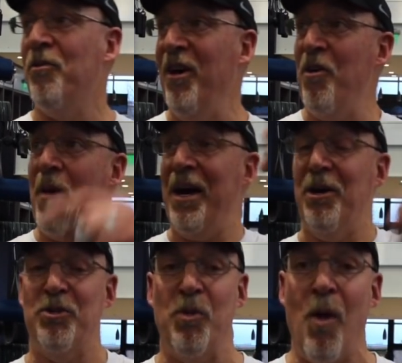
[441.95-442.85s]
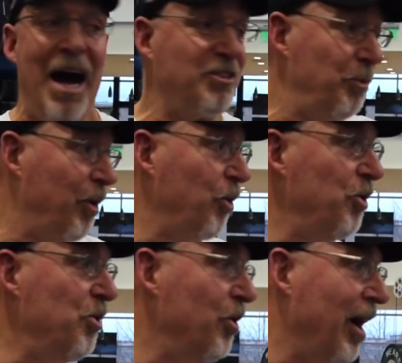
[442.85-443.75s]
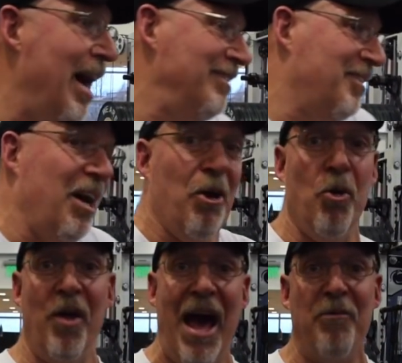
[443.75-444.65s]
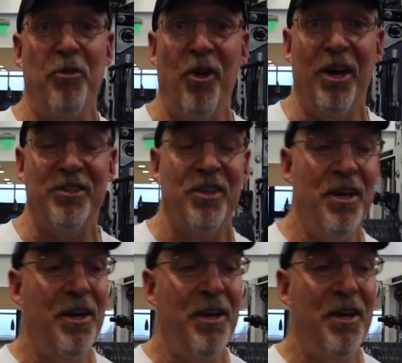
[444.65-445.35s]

For everybody here that's been watching, including you guys, it's kind of old hat for us.